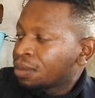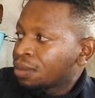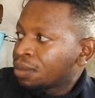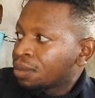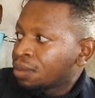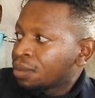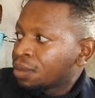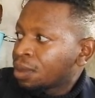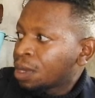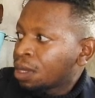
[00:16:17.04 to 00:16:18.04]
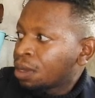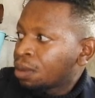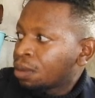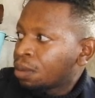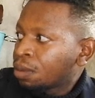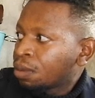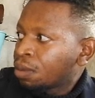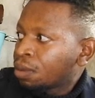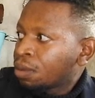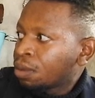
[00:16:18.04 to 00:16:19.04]

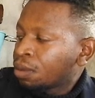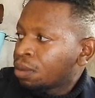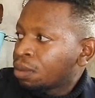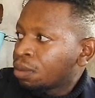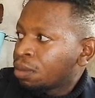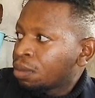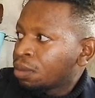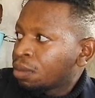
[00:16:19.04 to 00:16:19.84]
No words are spoken by the person on screen.